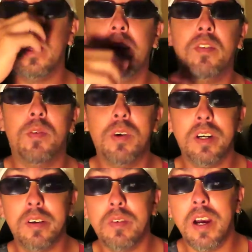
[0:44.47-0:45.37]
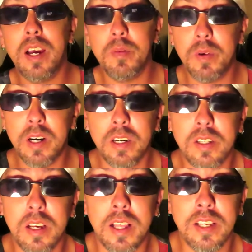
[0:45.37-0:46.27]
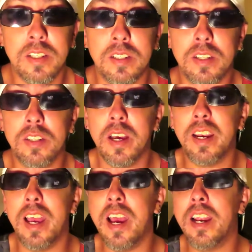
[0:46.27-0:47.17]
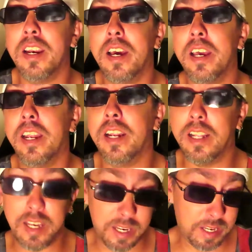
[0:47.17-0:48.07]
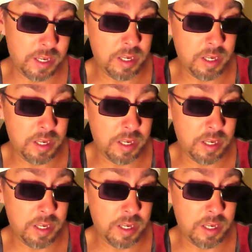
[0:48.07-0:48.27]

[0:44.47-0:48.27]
And if you're wondering why I'm wearing sunglasses inside at night at like